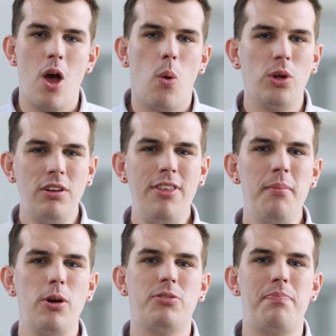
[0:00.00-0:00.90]
One of the
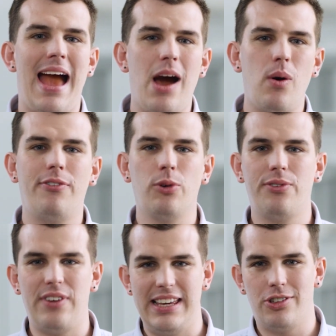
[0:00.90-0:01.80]
most powerful
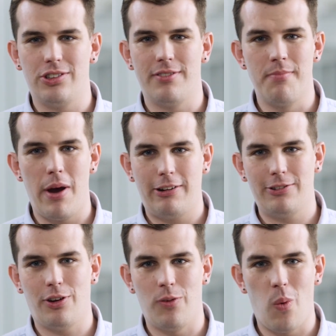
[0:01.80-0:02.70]
features of
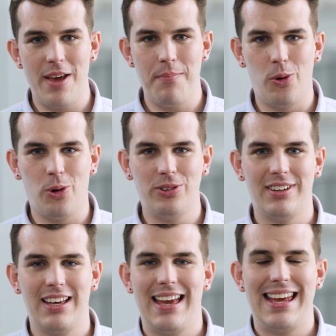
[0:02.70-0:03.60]
Microsoft Whiteboard
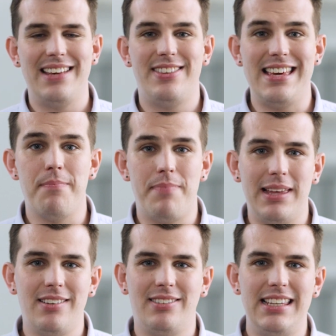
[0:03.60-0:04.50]
is the
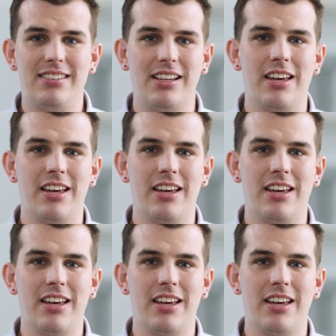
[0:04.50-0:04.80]
ability to